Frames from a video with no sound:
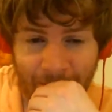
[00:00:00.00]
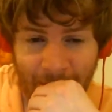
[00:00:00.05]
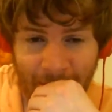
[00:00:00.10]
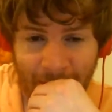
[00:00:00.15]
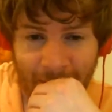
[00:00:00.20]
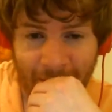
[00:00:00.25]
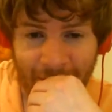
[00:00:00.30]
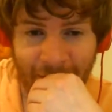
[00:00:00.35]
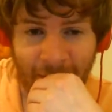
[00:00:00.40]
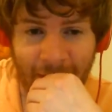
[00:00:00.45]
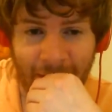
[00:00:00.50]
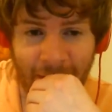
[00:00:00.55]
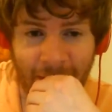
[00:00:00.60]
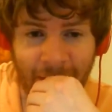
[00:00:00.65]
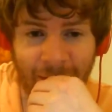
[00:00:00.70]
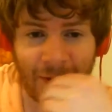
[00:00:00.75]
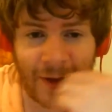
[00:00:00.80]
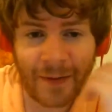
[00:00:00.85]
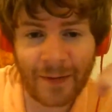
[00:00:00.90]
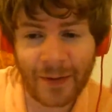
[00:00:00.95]
Like I said, you
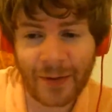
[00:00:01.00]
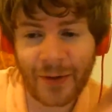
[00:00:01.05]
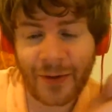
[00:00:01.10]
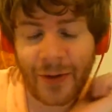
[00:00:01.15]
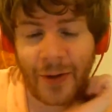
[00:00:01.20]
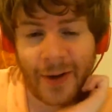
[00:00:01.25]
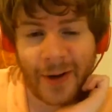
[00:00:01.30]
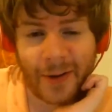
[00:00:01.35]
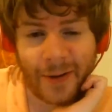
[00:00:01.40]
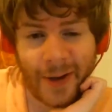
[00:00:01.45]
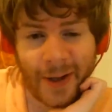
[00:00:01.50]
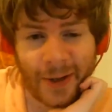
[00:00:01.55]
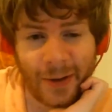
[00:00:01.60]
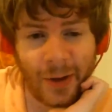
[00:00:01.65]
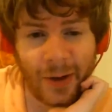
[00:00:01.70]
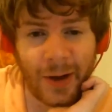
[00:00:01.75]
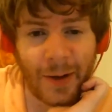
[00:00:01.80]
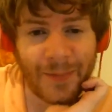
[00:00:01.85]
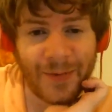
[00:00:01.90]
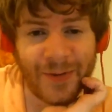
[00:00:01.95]
can even just look
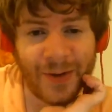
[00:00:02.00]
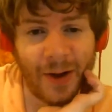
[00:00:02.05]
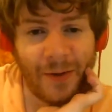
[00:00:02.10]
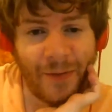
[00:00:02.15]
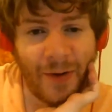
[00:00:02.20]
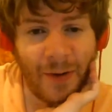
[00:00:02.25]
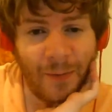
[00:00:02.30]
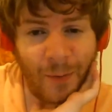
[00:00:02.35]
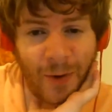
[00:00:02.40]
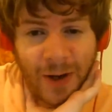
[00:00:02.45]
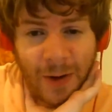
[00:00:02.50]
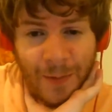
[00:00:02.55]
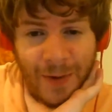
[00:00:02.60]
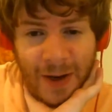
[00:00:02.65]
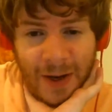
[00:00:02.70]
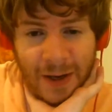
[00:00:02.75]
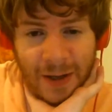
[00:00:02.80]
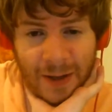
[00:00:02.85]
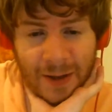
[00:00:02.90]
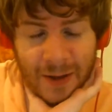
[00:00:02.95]
up stuff on
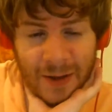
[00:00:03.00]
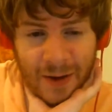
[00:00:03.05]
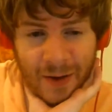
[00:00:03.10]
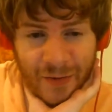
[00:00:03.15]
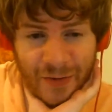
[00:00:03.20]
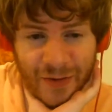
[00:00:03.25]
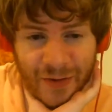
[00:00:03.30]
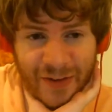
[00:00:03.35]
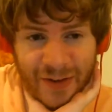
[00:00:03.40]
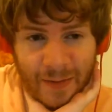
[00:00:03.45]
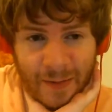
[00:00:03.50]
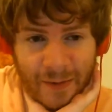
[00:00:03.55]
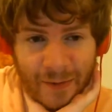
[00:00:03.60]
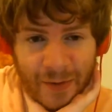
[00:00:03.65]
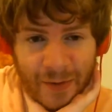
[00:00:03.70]
Wikipedia and you can see some